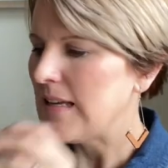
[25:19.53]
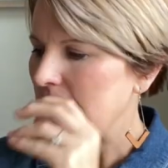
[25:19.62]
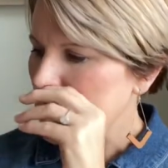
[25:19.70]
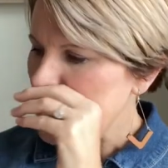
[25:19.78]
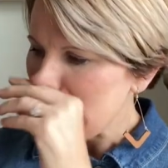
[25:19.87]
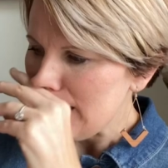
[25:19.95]

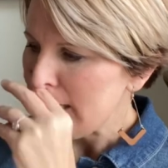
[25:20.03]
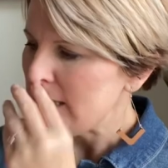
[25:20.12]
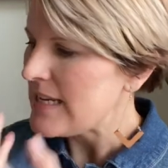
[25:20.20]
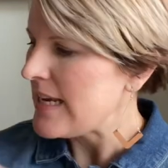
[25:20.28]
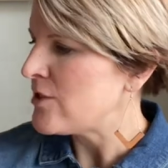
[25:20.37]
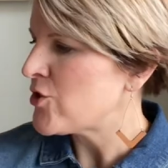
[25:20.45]
this is
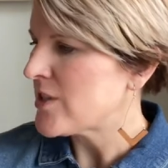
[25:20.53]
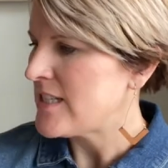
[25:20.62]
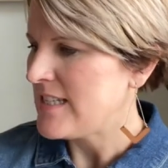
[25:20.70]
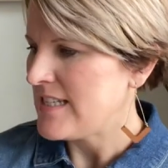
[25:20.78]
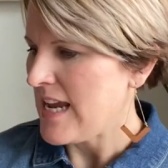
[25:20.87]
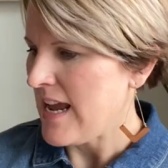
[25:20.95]

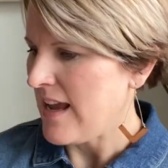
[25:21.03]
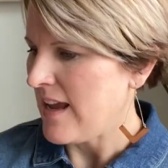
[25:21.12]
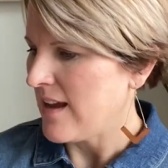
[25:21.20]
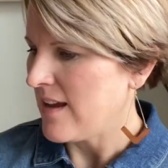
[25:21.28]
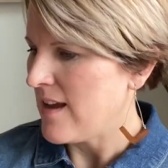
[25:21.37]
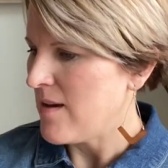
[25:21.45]

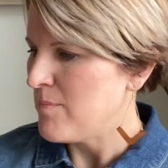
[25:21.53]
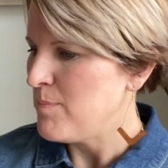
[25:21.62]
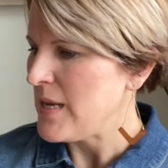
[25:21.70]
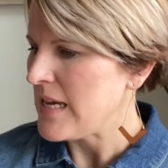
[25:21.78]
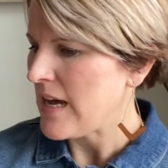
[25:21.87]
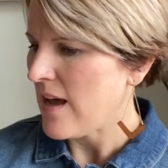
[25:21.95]
interesting
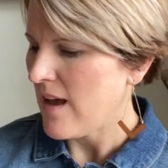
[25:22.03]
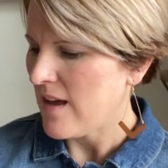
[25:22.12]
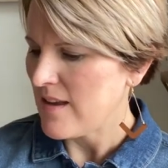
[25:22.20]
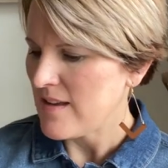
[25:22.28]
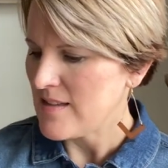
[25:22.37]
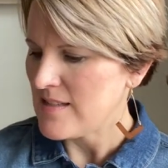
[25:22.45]

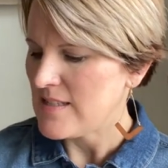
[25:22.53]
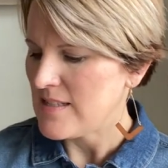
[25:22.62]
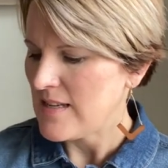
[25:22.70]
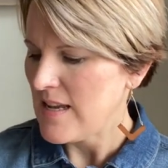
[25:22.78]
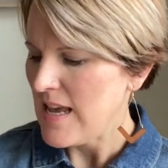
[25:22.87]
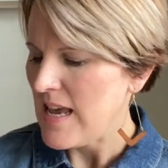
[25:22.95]

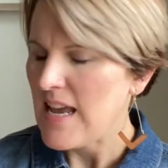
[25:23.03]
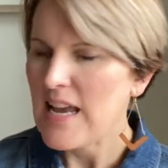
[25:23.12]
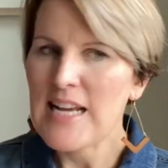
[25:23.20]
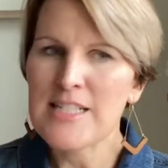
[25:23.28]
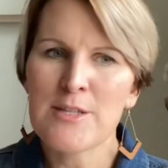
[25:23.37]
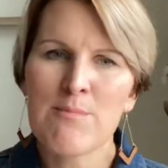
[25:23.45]
because
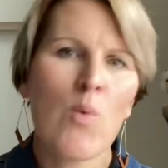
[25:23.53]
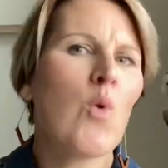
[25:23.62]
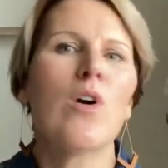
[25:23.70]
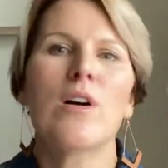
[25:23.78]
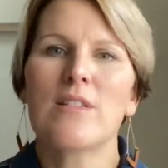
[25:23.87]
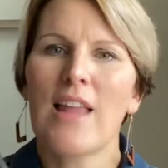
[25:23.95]
it's
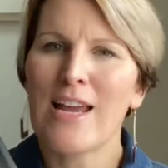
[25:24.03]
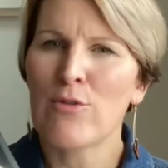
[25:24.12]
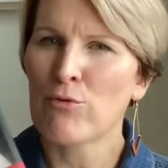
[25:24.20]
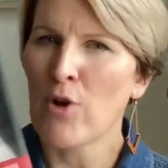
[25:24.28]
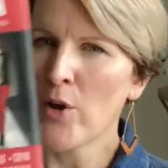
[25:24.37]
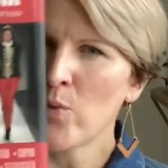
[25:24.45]
more like
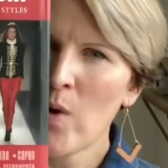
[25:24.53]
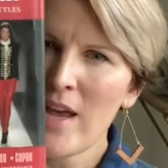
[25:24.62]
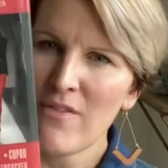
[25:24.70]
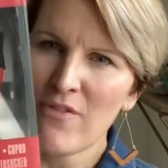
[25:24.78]
runway